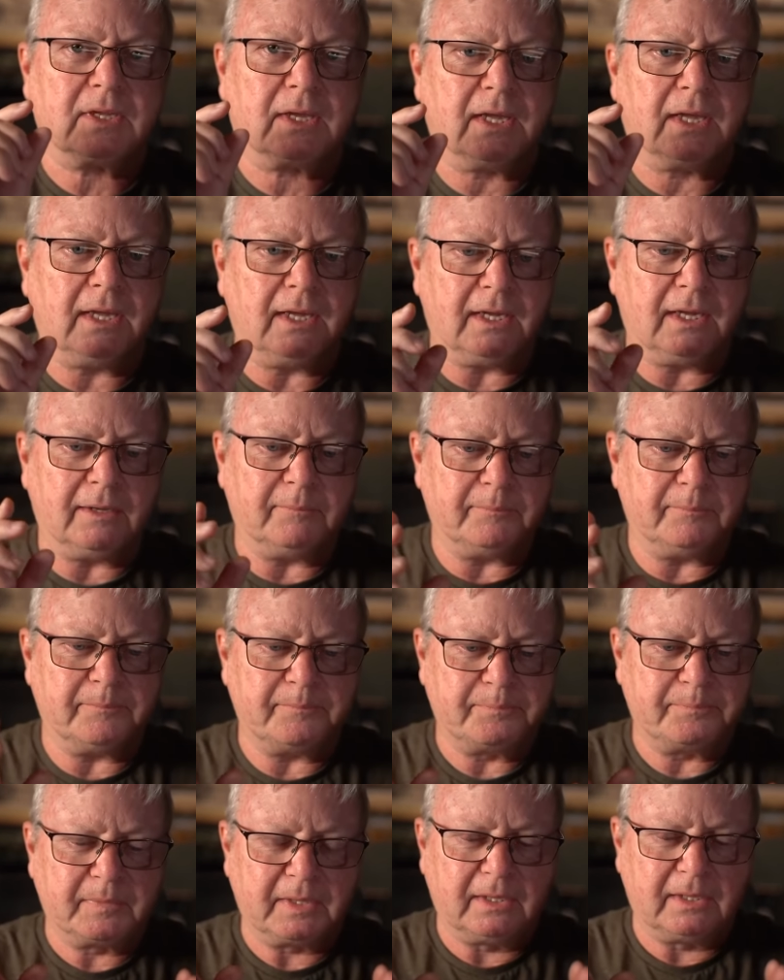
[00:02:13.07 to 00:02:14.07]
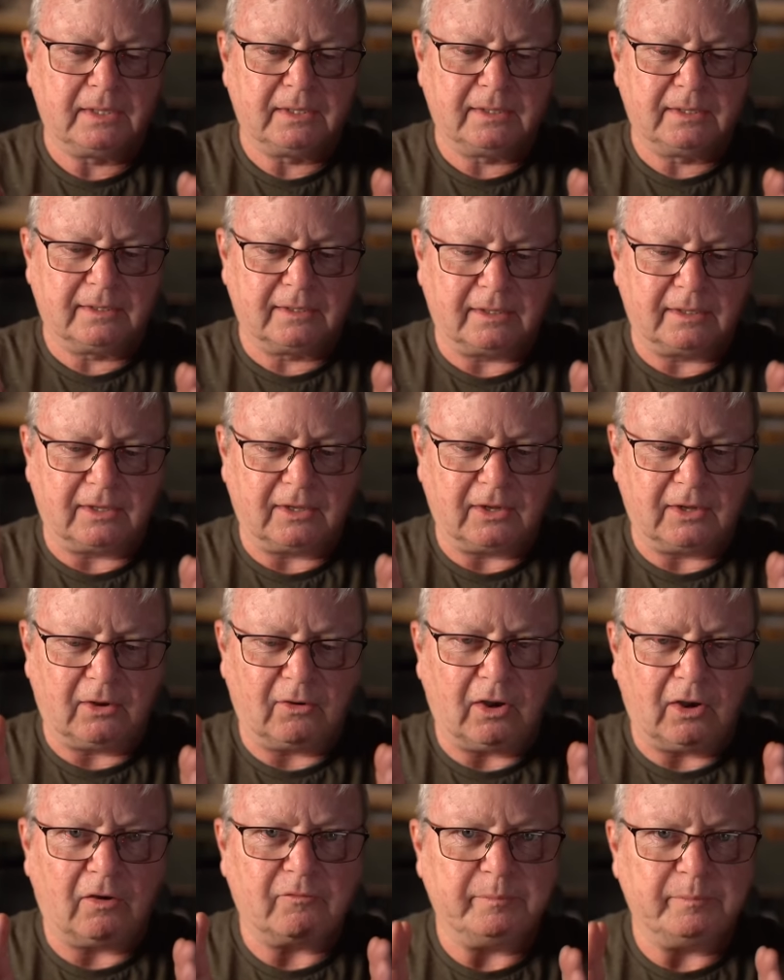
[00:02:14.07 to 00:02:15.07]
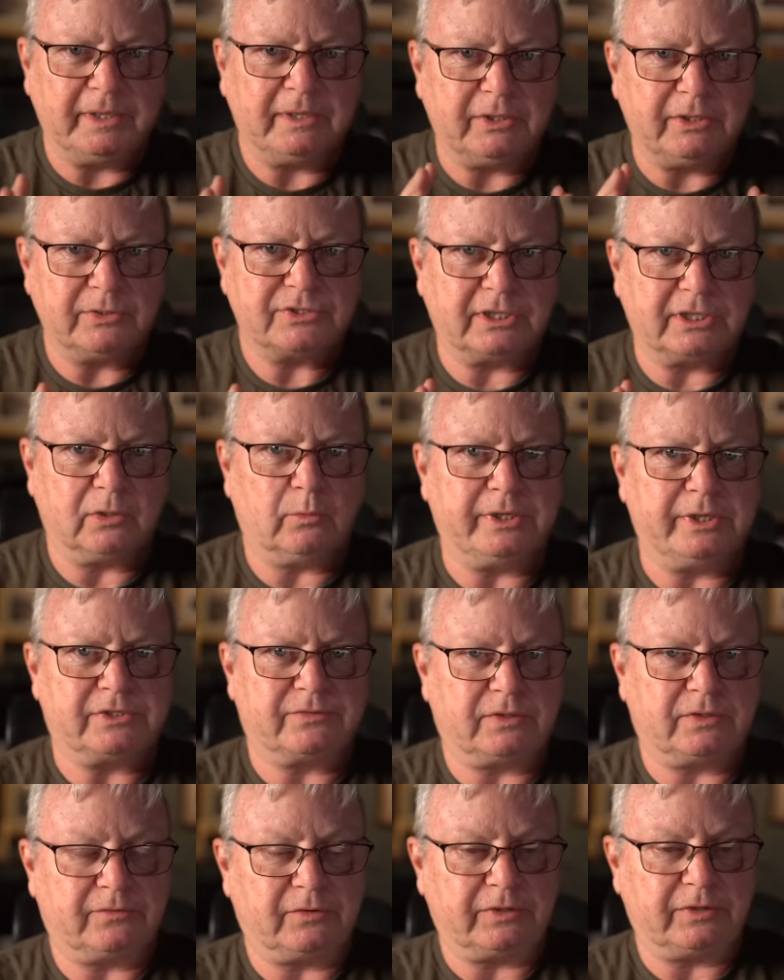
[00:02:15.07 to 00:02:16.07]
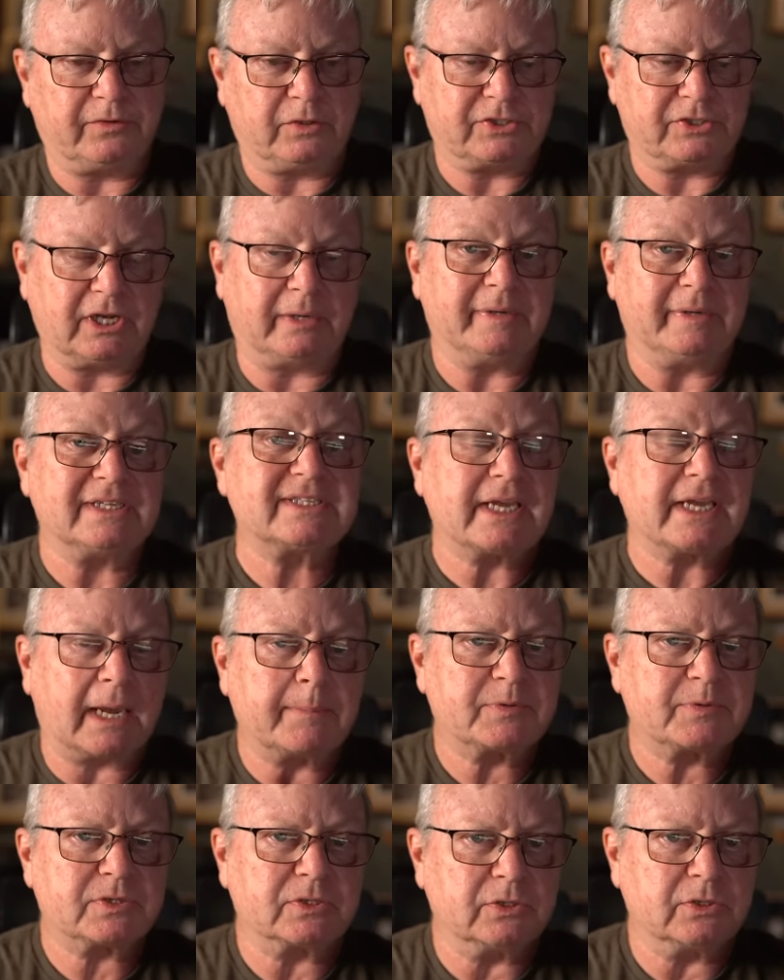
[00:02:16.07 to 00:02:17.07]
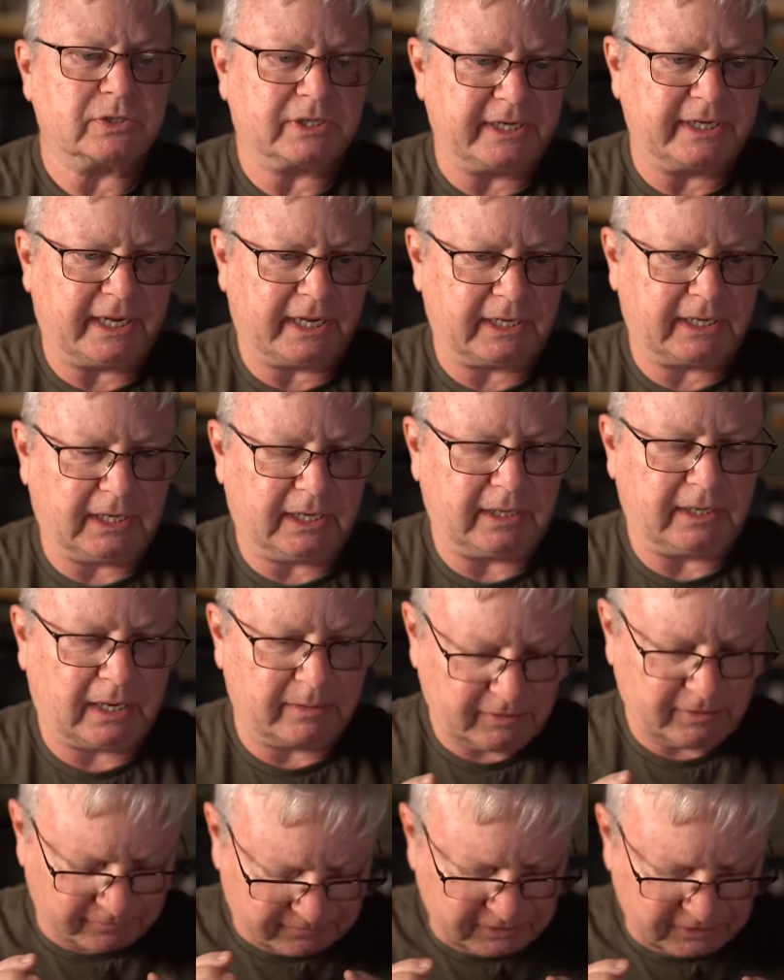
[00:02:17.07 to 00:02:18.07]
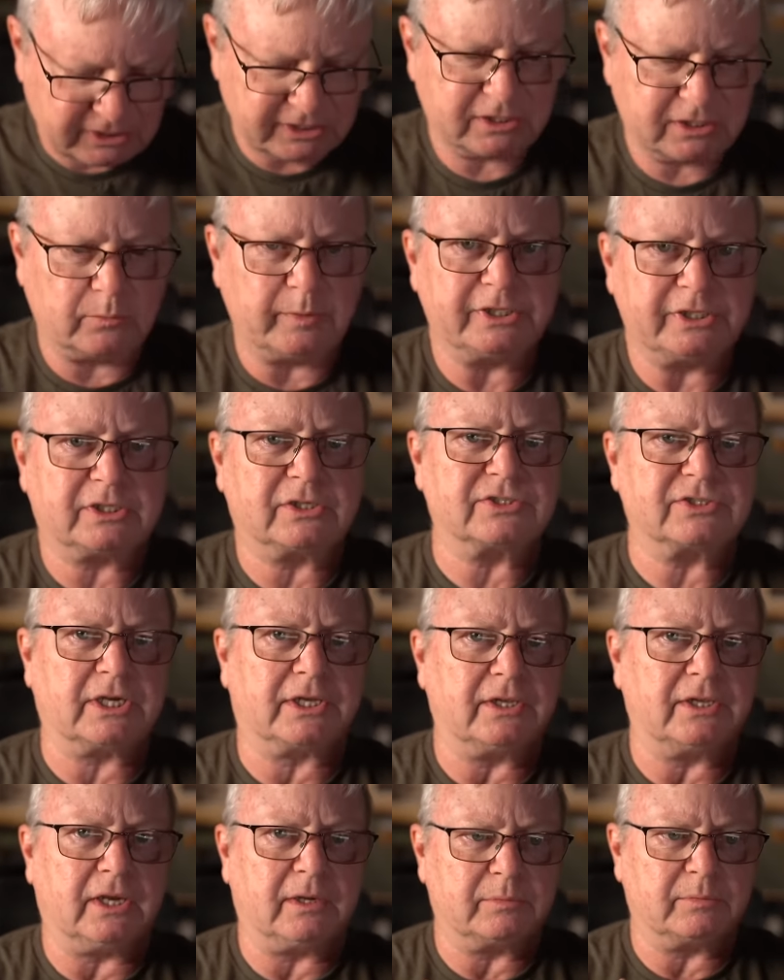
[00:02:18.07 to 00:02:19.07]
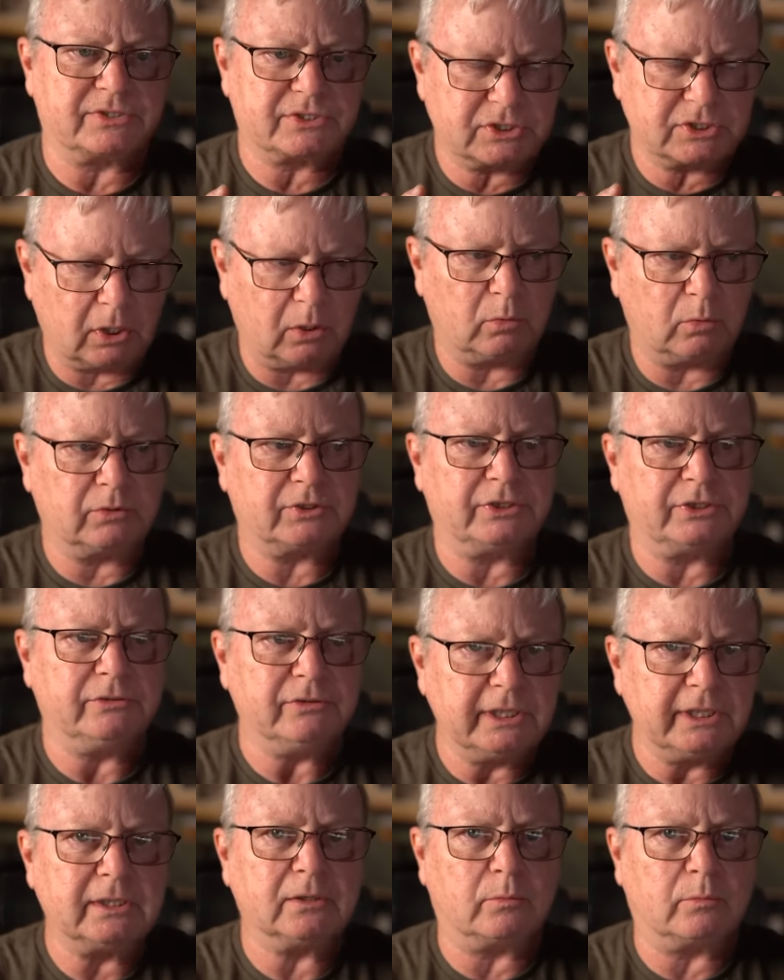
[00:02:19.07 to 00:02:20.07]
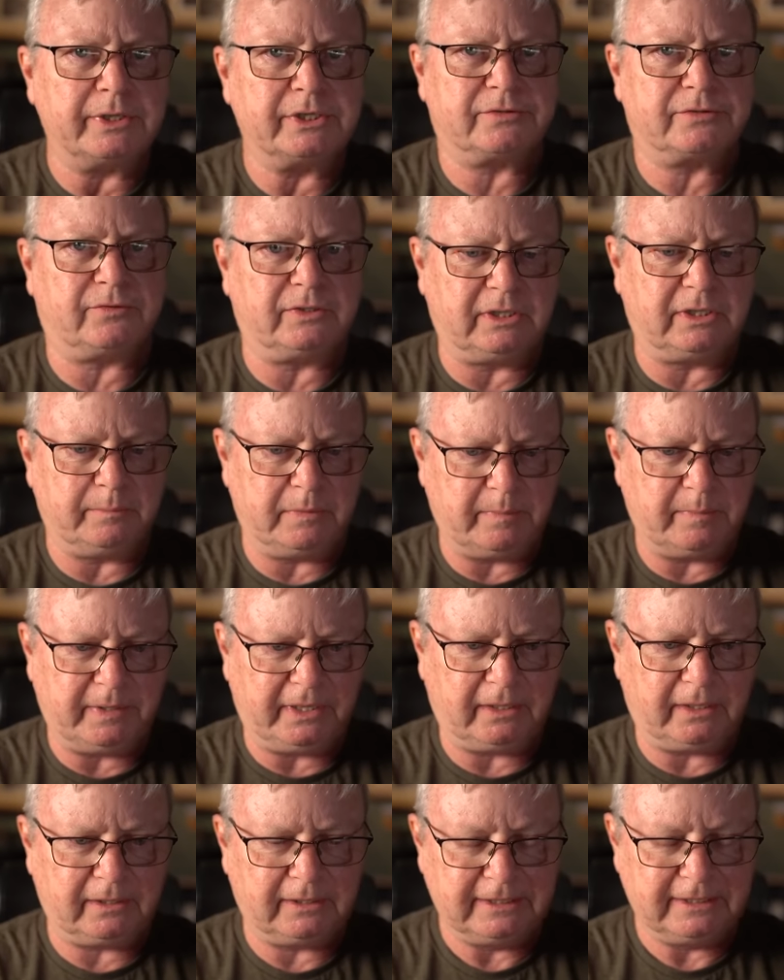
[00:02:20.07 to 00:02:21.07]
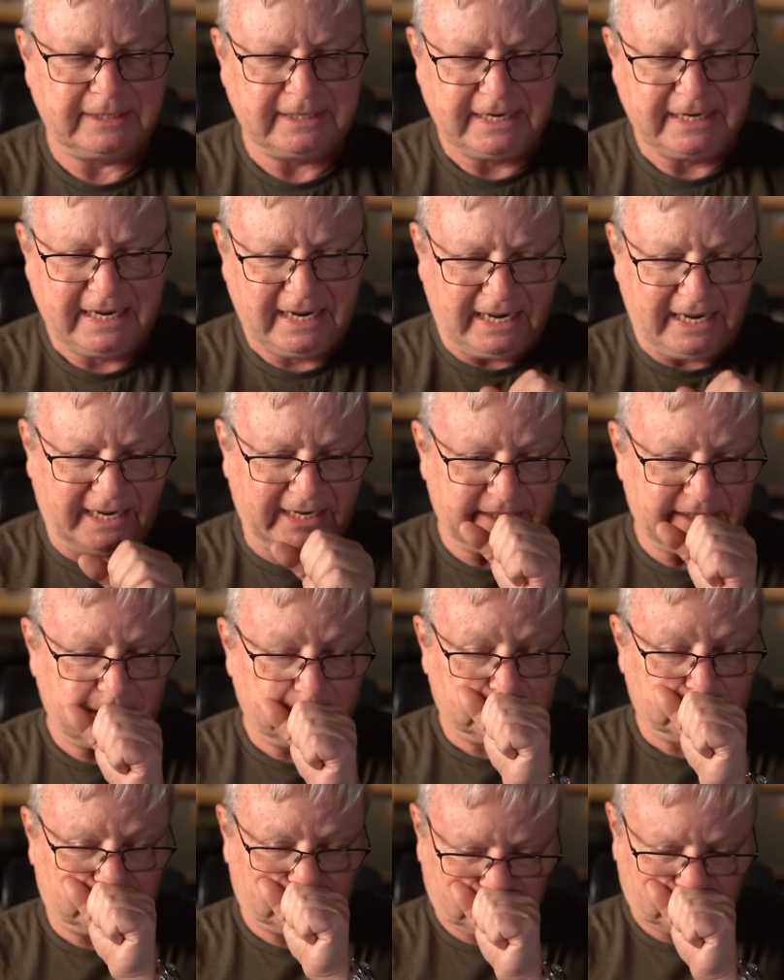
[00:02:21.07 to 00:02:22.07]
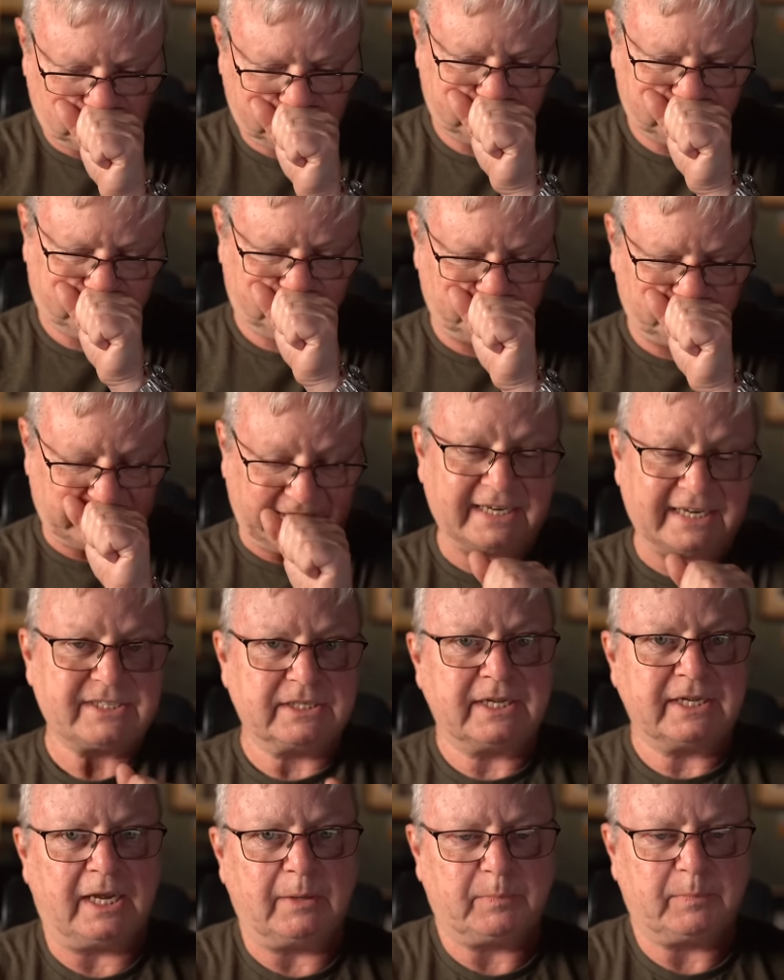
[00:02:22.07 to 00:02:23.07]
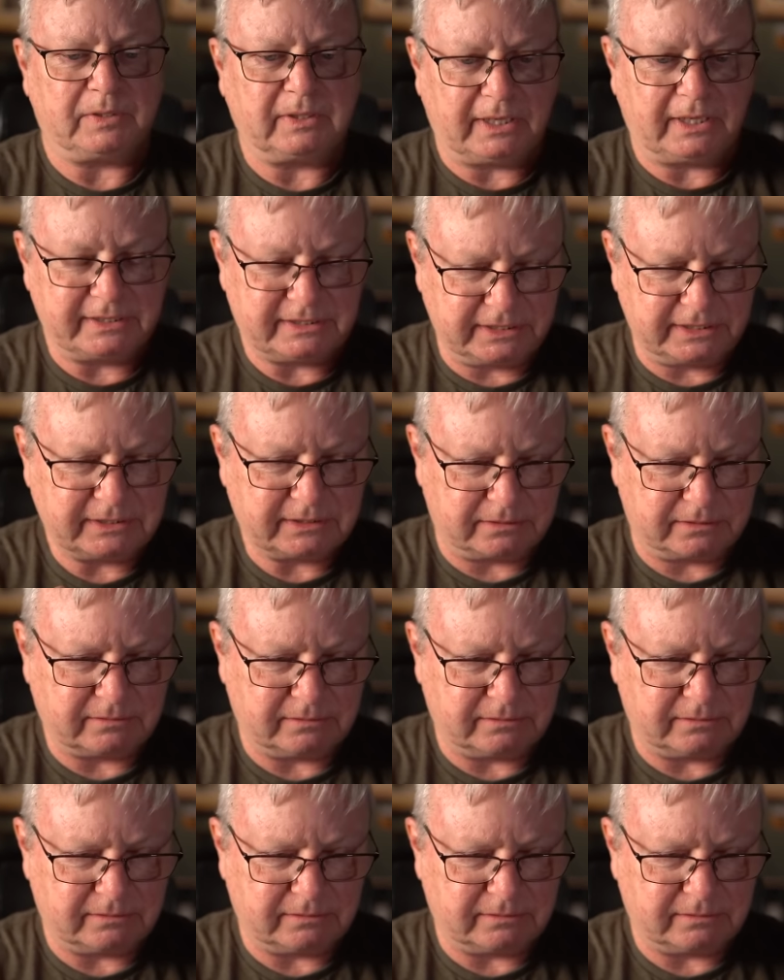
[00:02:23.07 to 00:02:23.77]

um, of me using a winch for the very first time, and it's absolutely I, I, I fitted a winch because I, I was told you need a winch for Namibia, and as it happened, I did